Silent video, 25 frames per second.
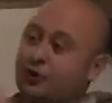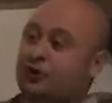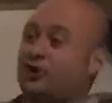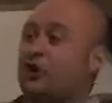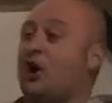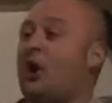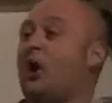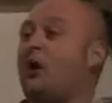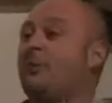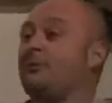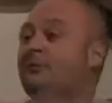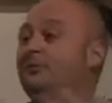
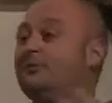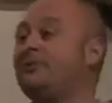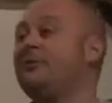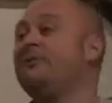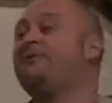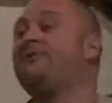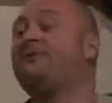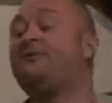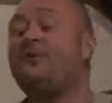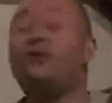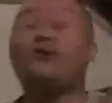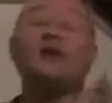sharp,
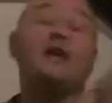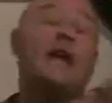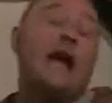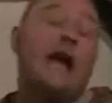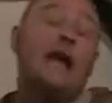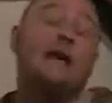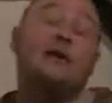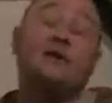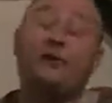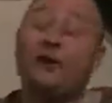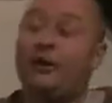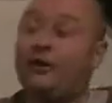funny
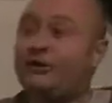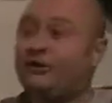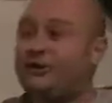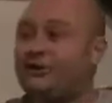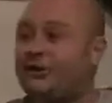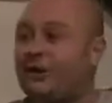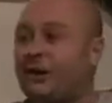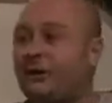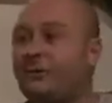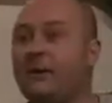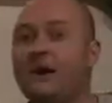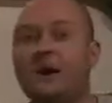
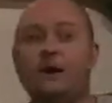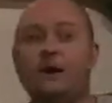headlines, An